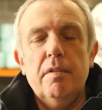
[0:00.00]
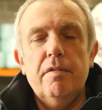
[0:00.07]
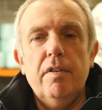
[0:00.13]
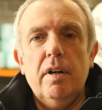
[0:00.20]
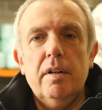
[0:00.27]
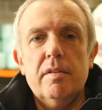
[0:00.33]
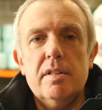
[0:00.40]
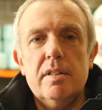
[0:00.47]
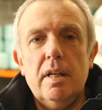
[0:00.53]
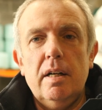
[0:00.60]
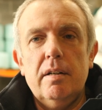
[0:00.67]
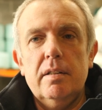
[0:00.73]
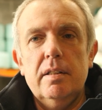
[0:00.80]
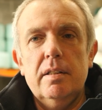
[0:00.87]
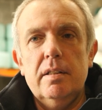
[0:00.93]
my father
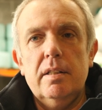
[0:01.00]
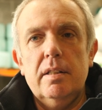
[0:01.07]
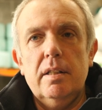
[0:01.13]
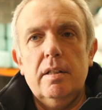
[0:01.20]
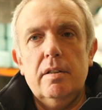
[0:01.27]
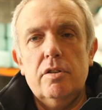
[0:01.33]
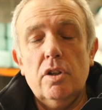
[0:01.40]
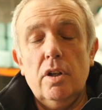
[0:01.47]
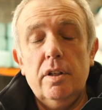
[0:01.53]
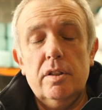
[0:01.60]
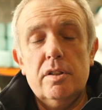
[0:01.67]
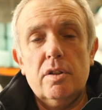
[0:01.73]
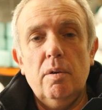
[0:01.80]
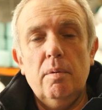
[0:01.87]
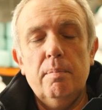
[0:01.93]
started, joined
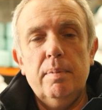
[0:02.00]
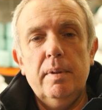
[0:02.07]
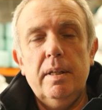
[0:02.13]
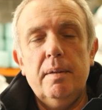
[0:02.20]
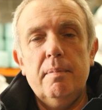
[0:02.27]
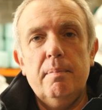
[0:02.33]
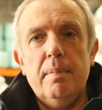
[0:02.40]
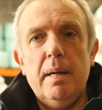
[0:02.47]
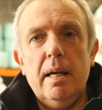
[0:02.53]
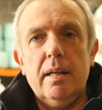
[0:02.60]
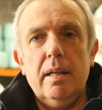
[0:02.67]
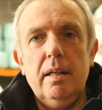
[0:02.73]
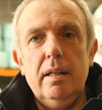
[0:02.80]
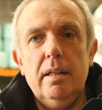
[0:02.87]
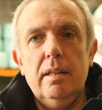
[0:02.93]
this company
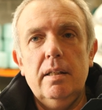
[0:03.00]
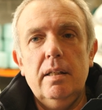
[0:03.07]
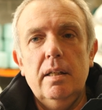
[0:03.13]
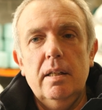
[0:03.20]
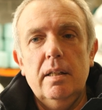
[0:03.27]
back in